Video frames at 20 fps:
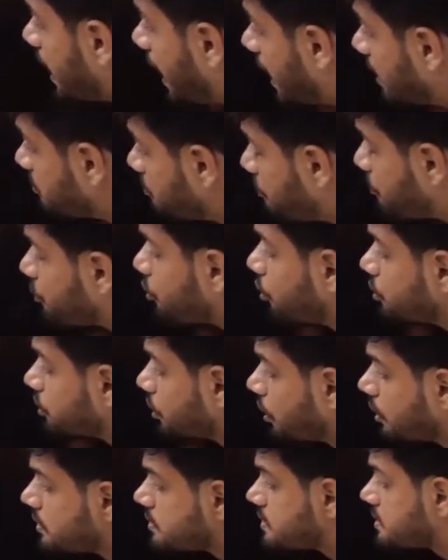and
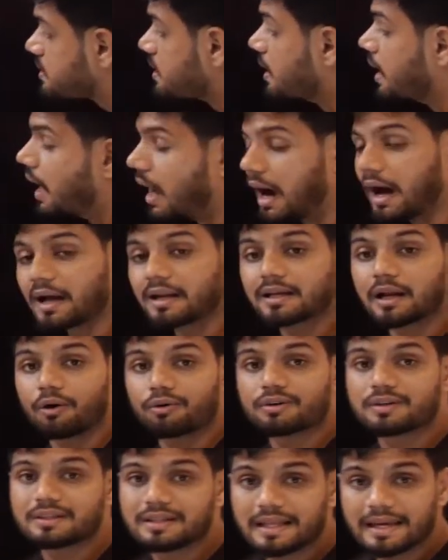protons are
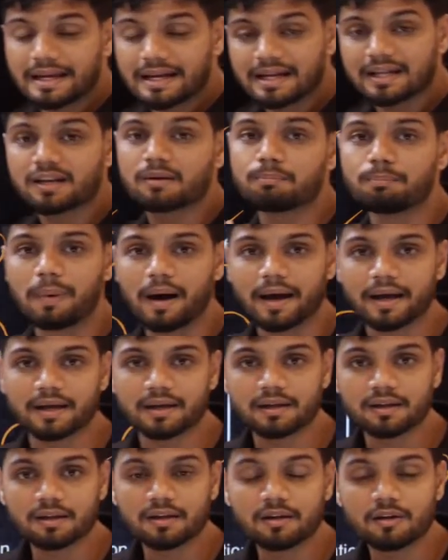now taken up
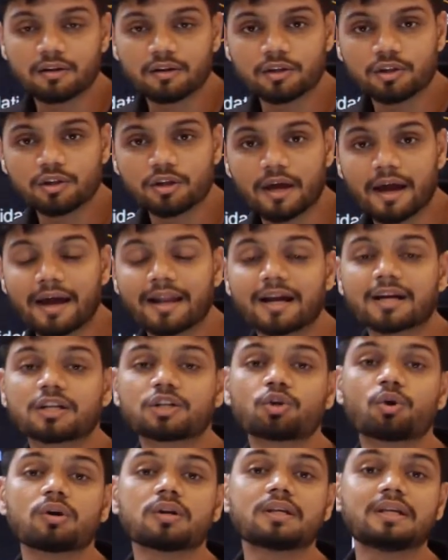by
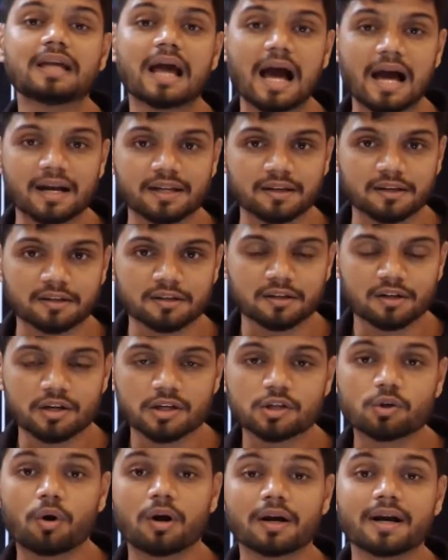electron carrier
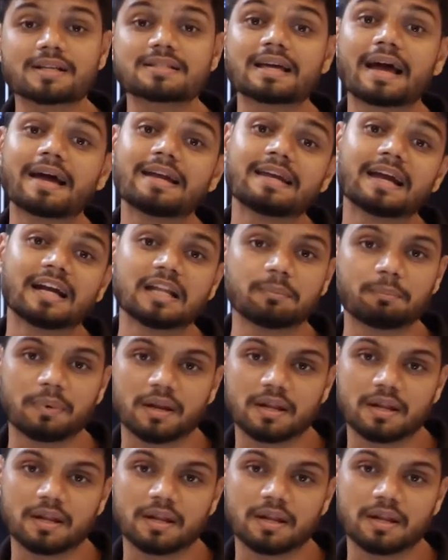called as NAD+.